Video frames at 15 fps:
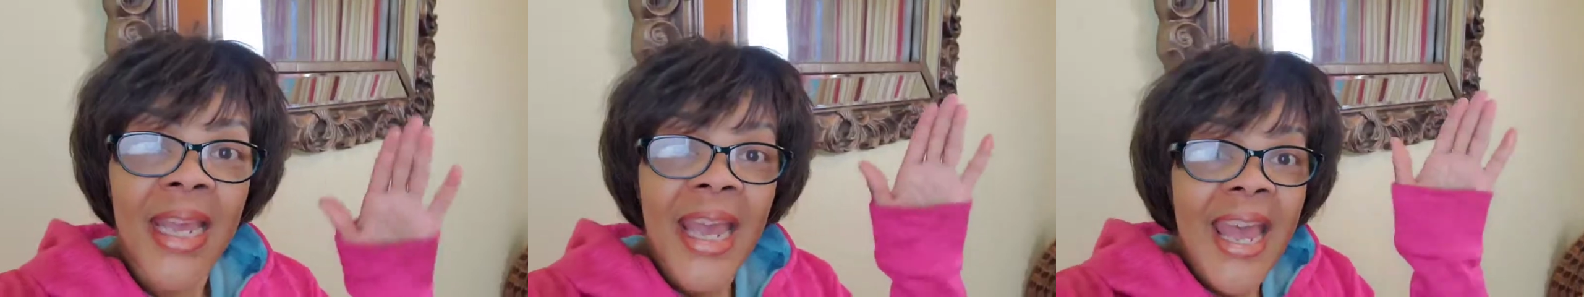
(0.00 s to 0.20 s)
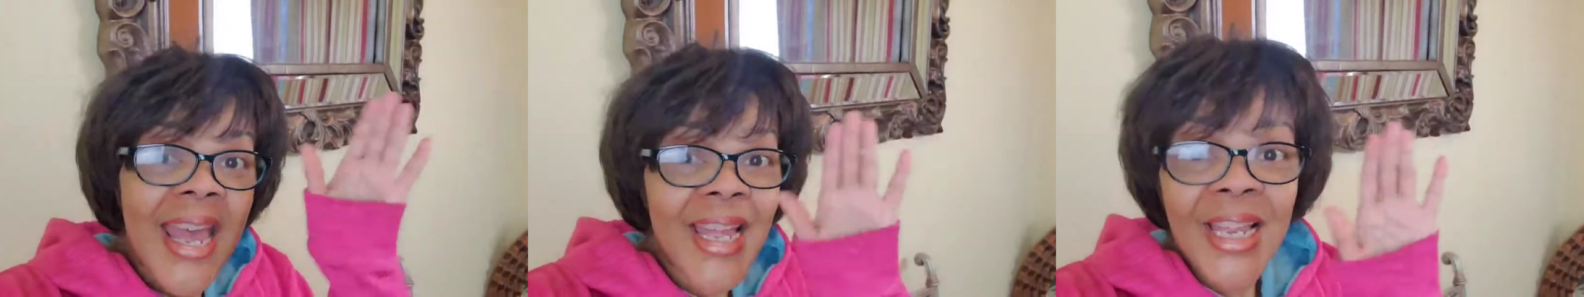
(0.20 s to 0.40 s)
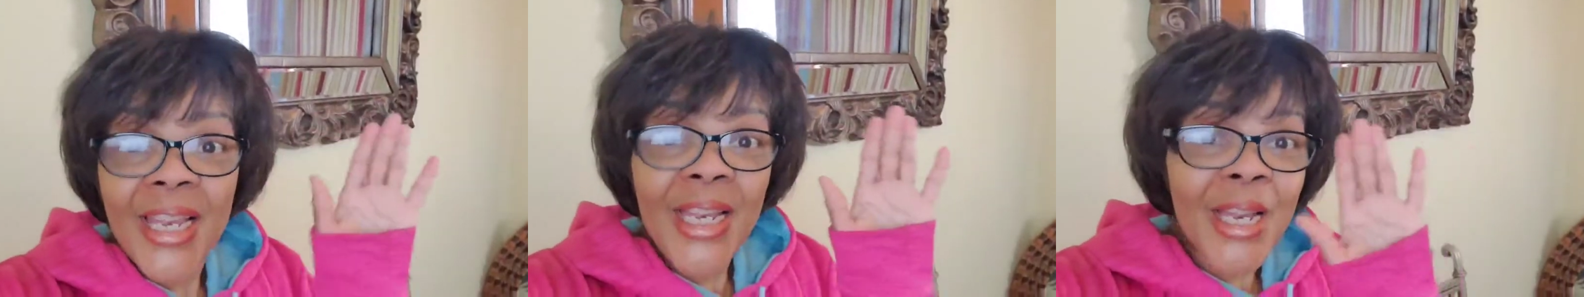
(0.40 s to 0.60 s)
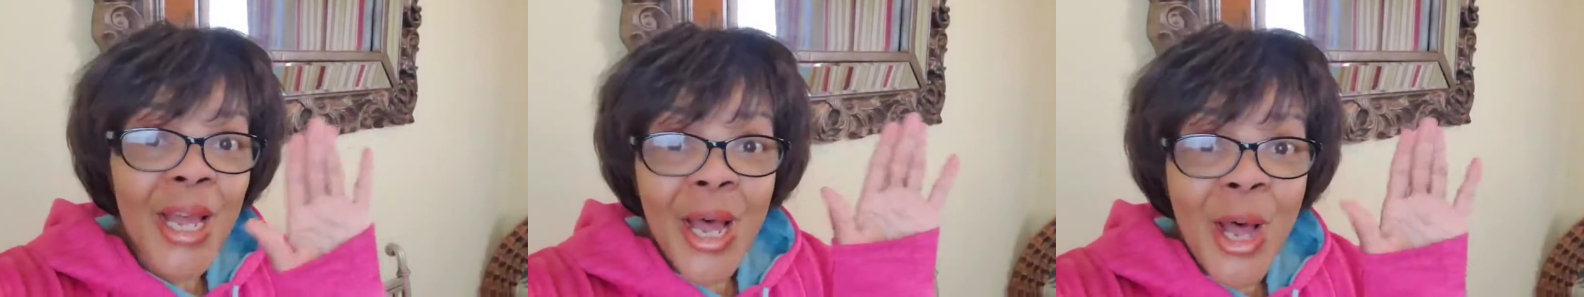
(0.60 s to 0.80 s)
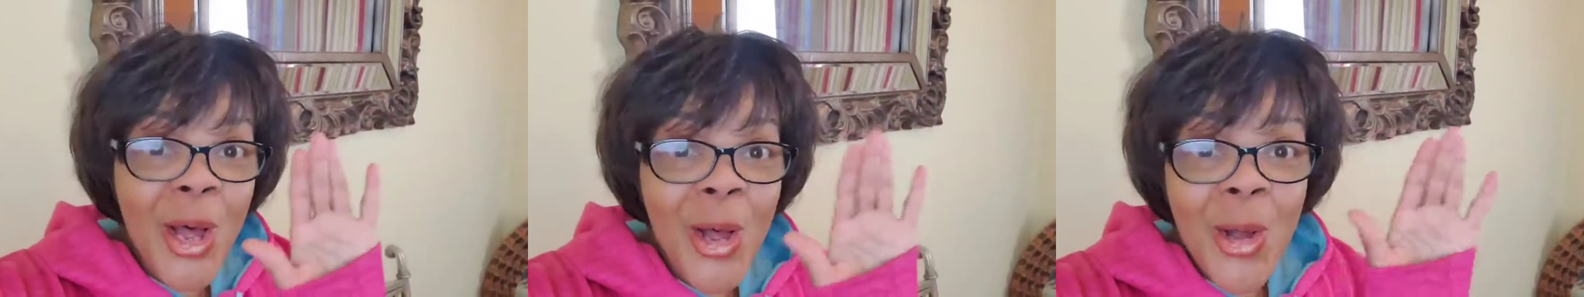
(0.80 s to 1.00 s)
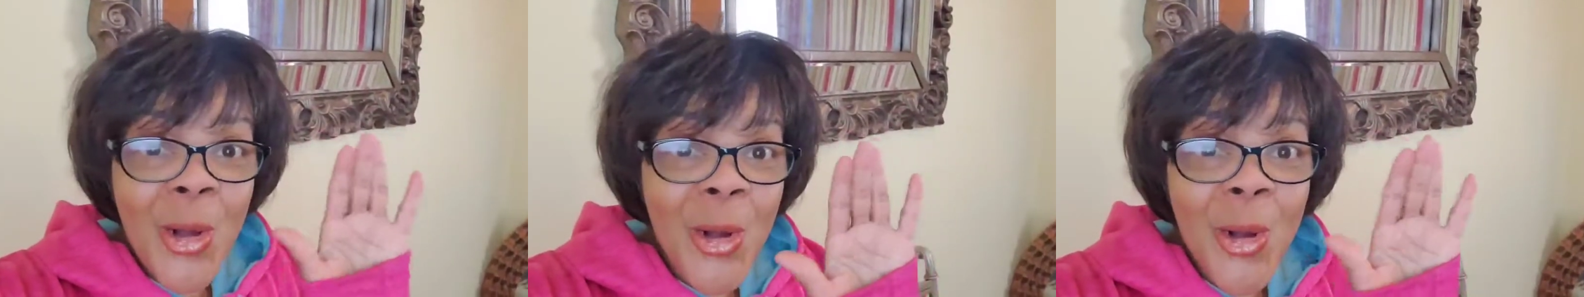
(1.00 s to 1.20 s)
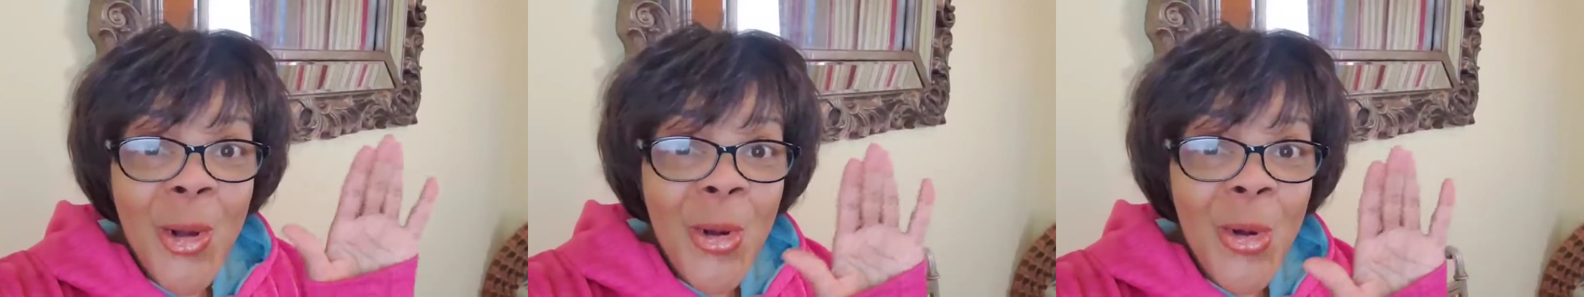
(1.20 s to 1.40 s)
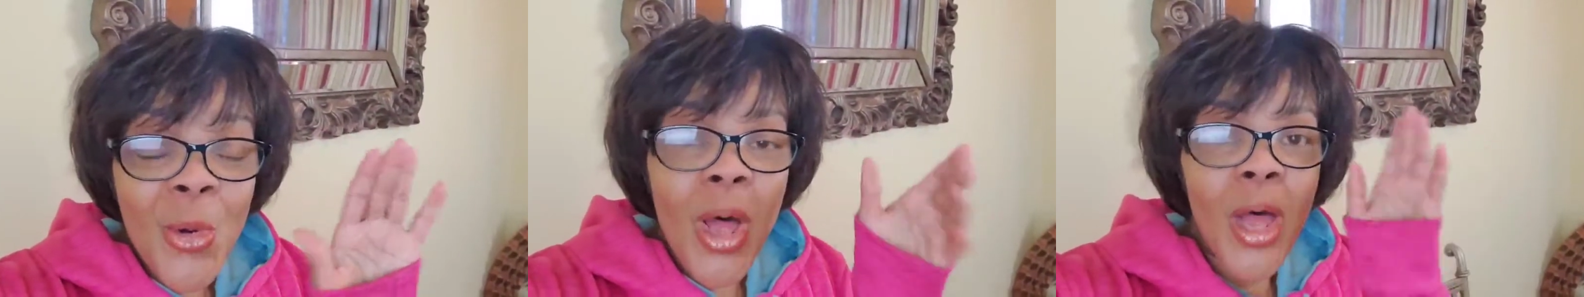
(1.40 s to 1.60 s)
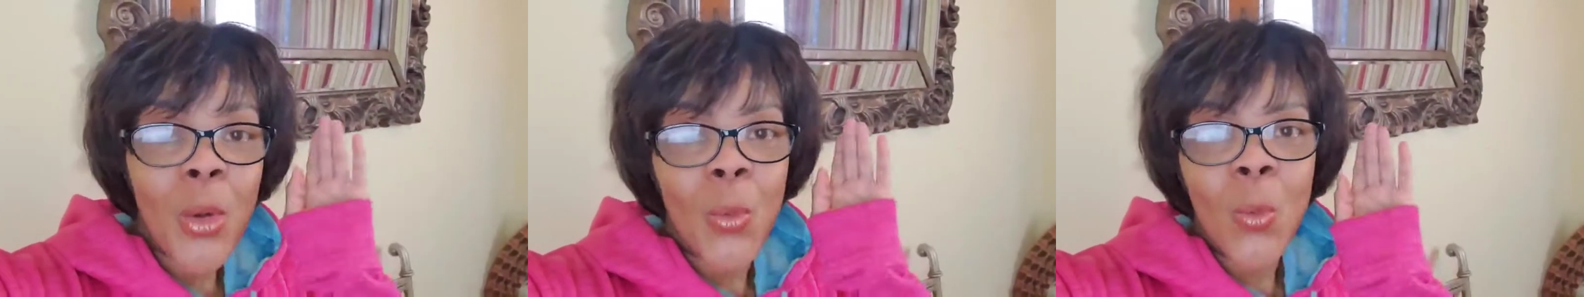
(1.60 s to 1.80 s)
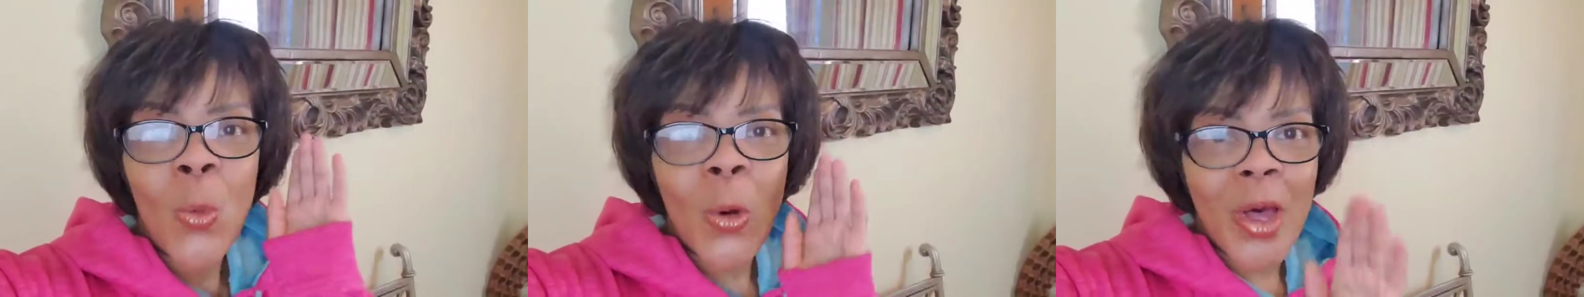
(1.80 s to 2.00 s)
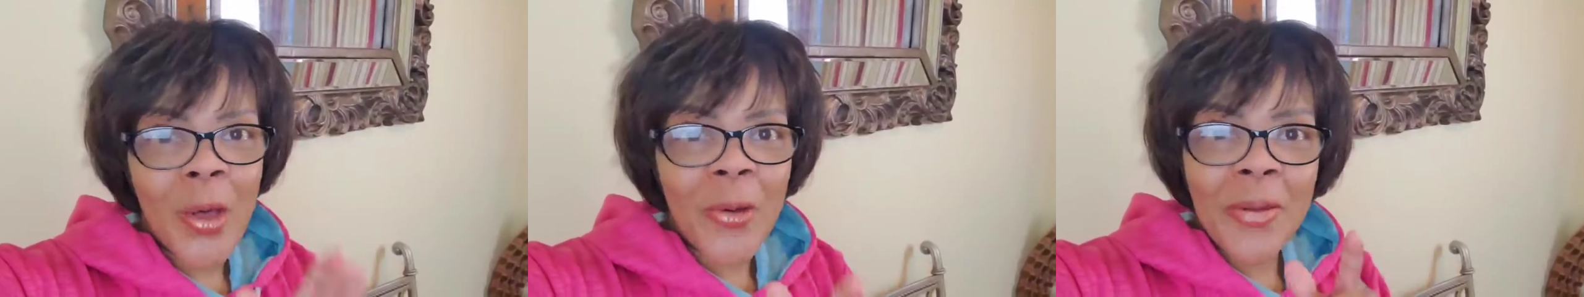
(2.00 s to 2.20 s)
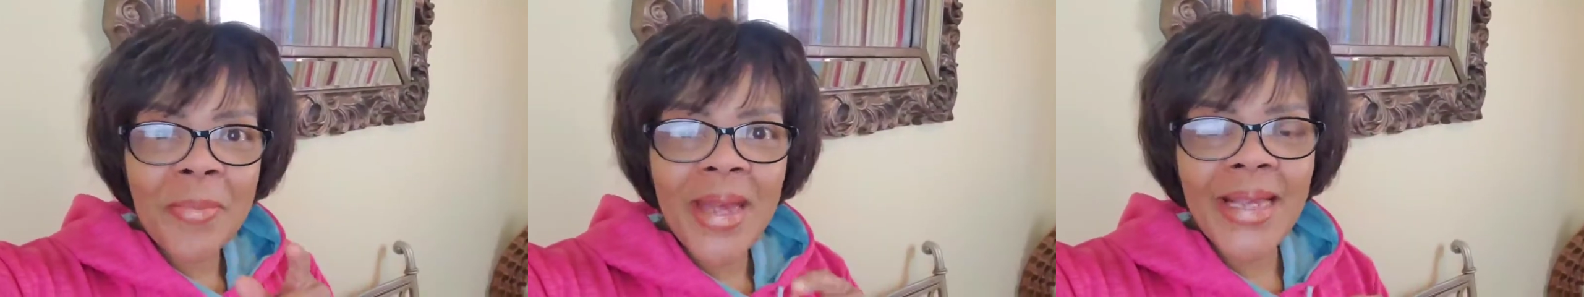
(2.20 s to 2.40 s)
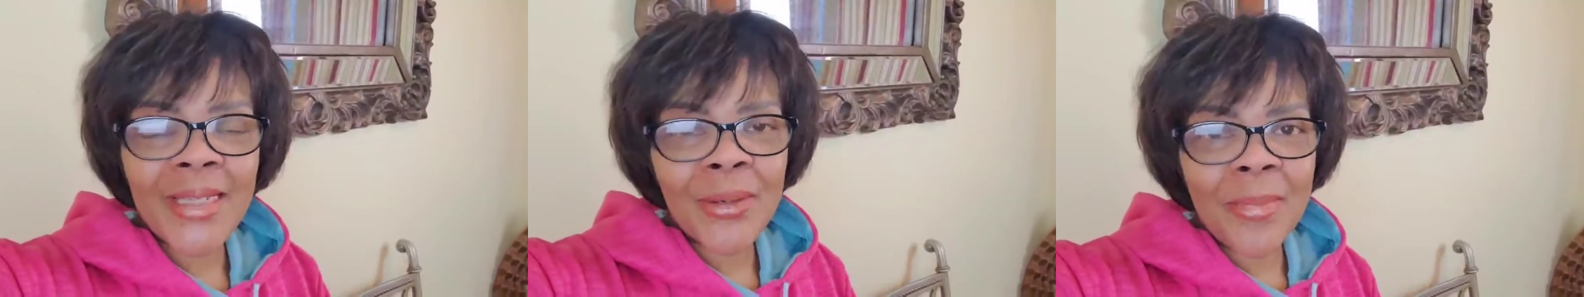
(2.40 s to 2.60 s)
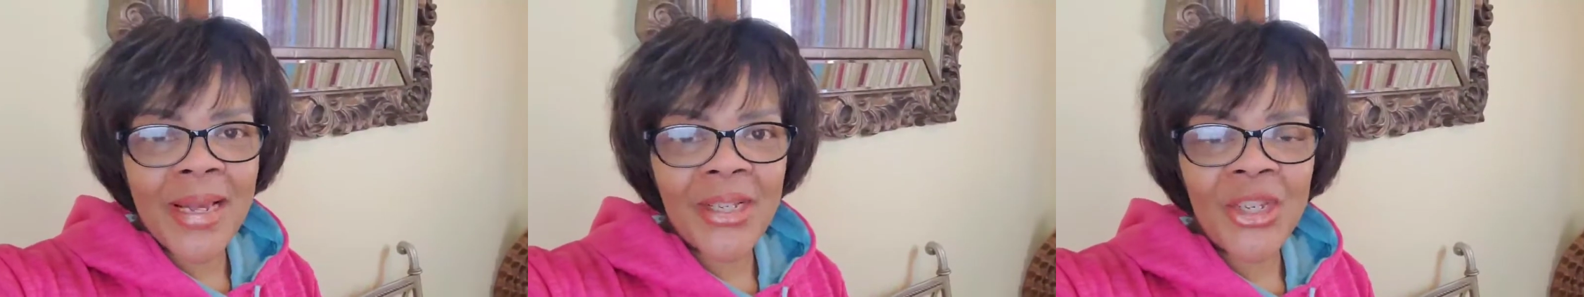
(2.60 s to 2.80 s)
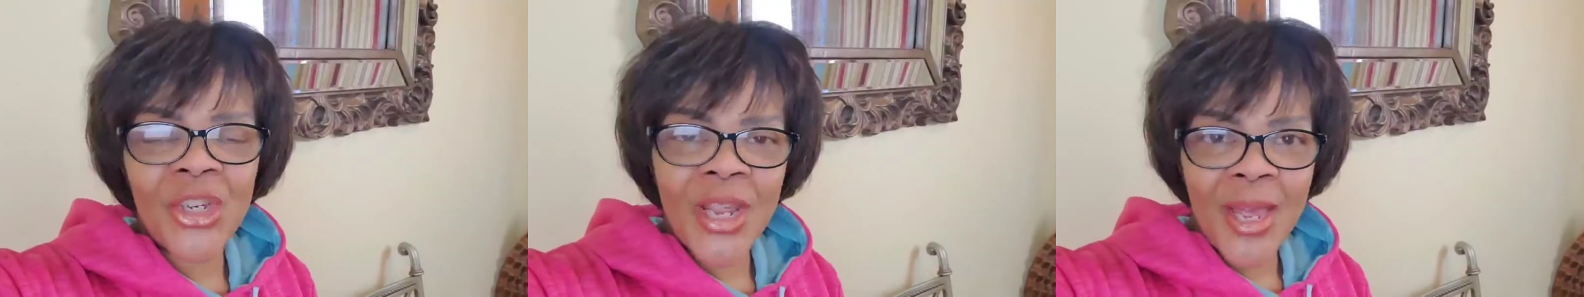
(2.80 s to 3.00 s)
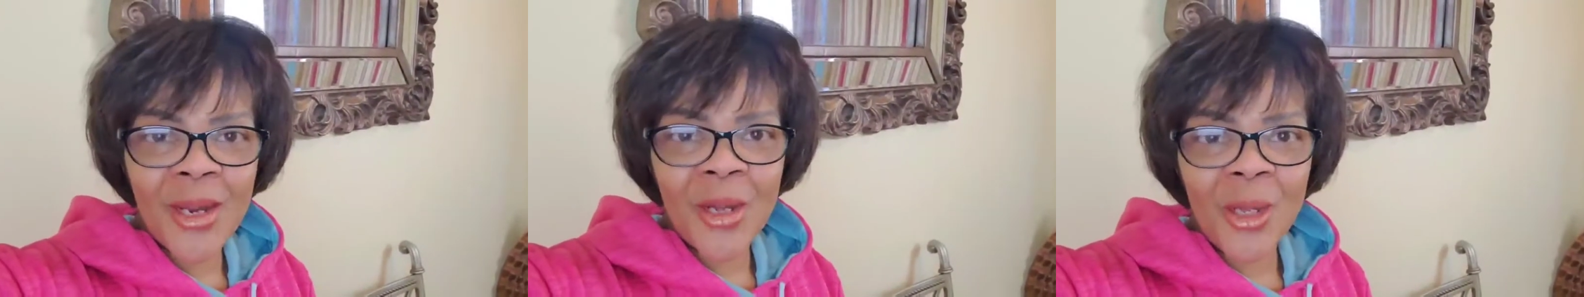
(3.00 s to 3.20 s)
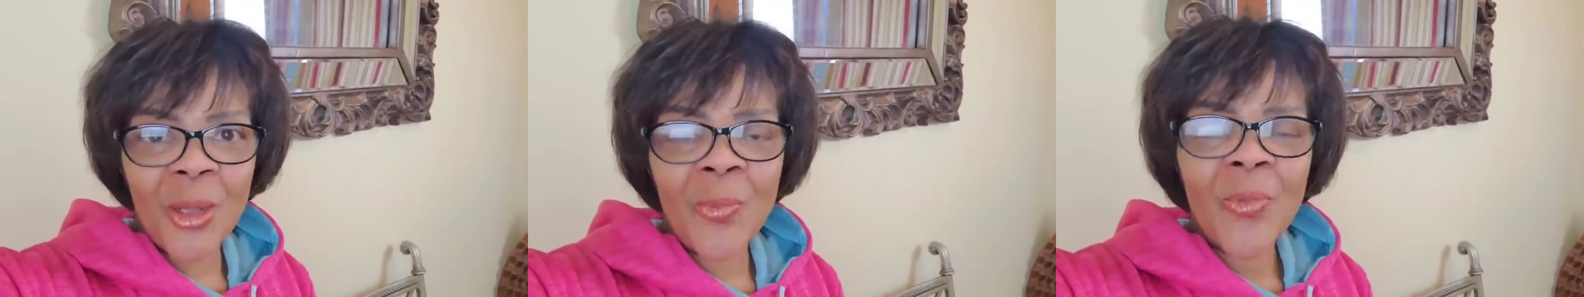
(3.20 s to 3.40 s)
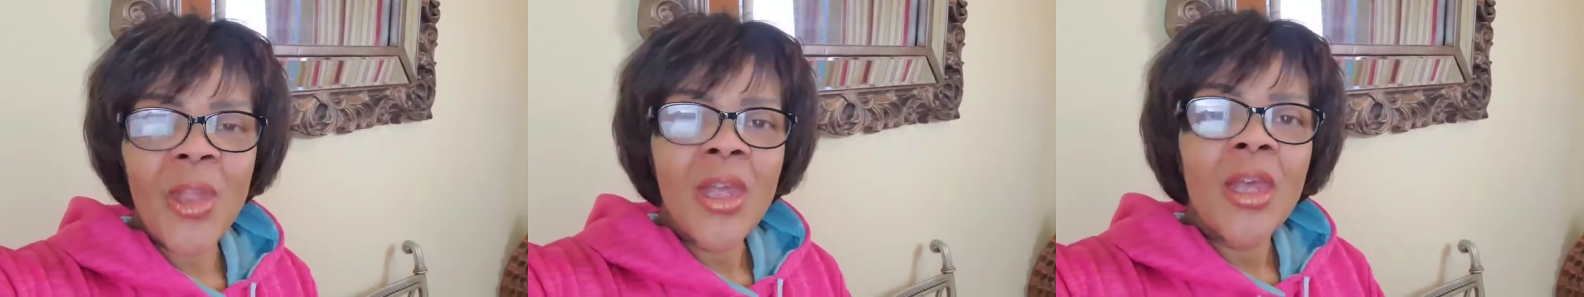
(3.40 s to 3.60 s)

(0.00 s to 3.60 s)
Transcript: Hello! Welcome back to my channel.